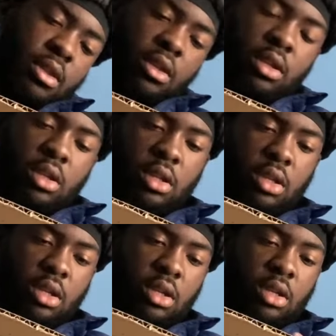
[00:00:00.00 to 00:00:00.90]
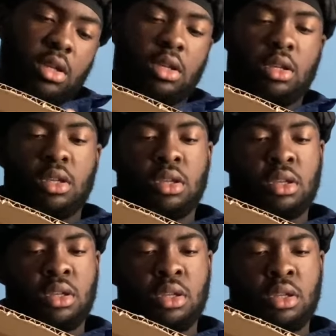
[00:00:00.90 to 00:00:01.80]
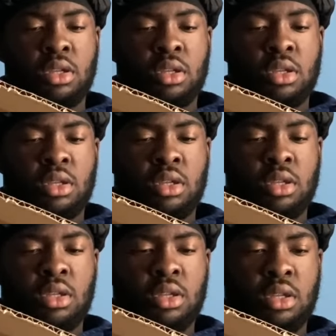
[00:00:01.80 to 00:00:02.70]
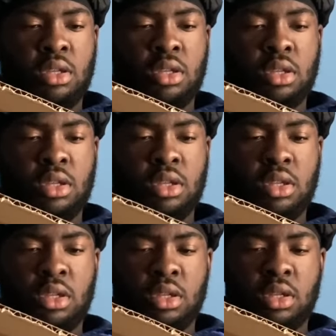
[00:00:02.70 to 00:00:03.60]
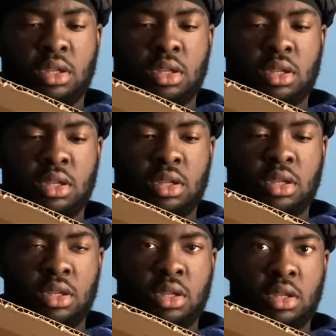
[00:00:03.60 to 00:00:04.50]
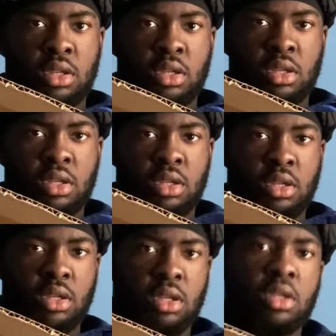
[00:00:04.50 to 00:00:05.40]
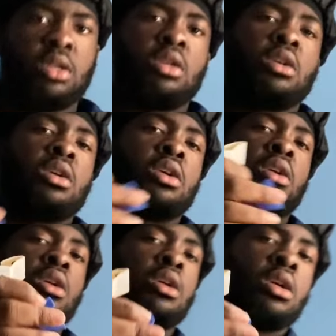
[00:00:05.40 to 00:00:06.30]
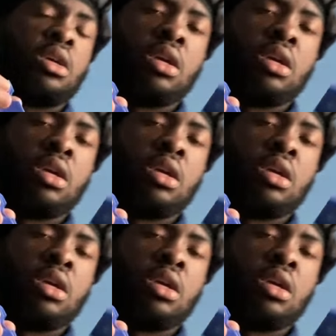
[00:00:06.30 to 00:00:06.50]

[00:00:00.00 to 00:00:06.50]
Nothing is said.